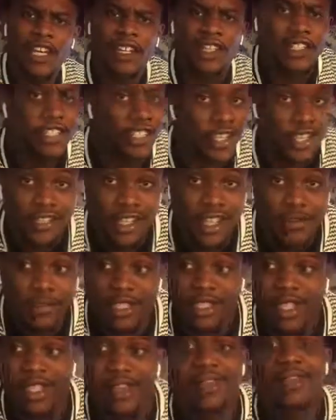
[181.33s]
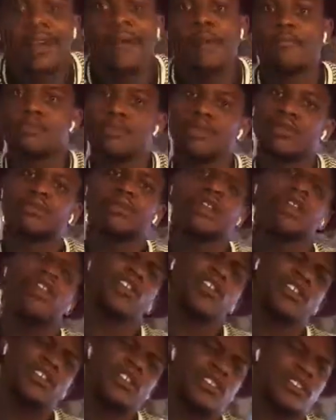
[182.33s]
and they Shazam it and boom,
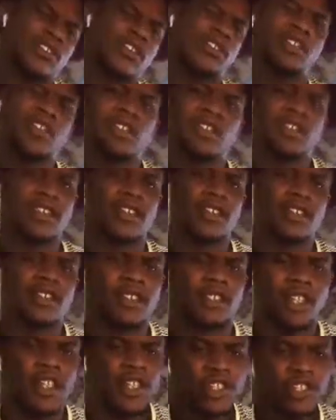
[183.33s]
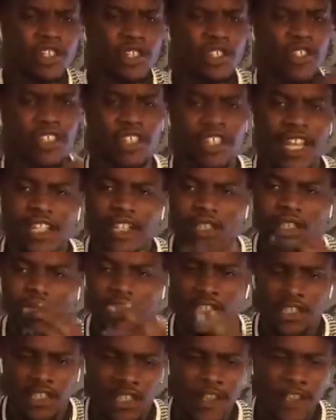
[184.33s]
your song is there. So you tend to
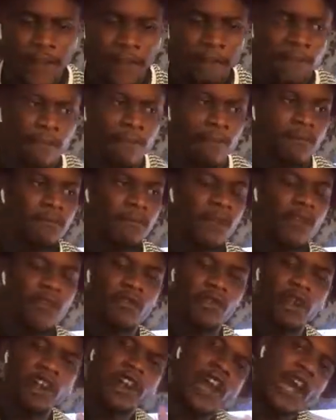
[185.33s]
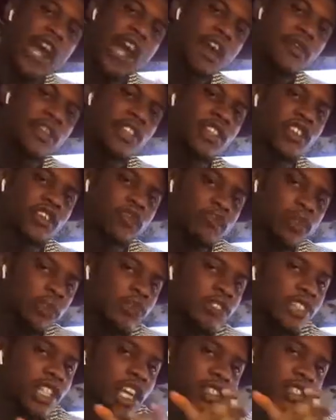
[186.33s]
see a very high rate of
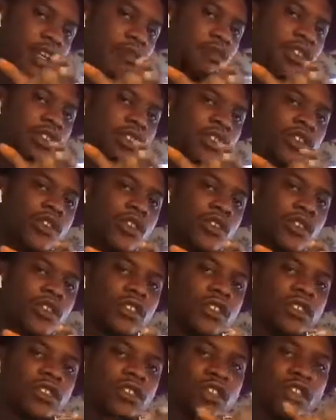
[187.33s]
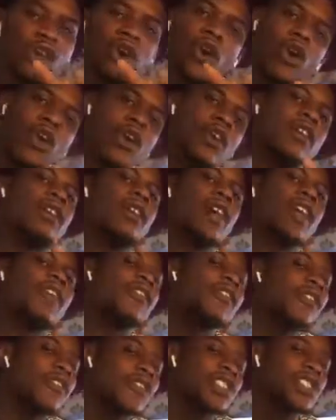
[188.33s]
people Shazamming your songs on that
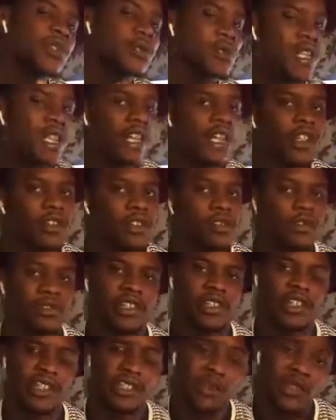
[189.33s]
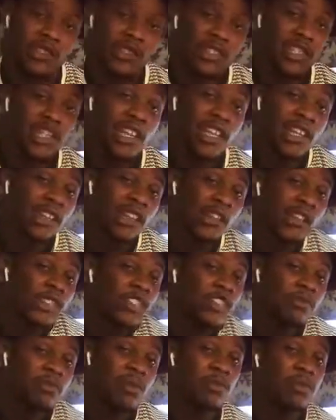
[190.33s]
first weekend of release, because a lot
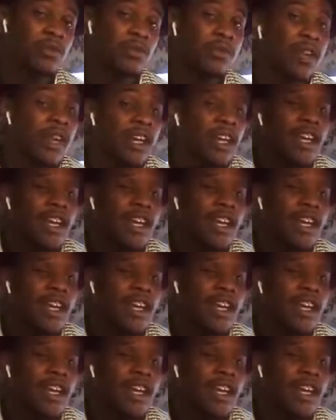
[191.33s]
of people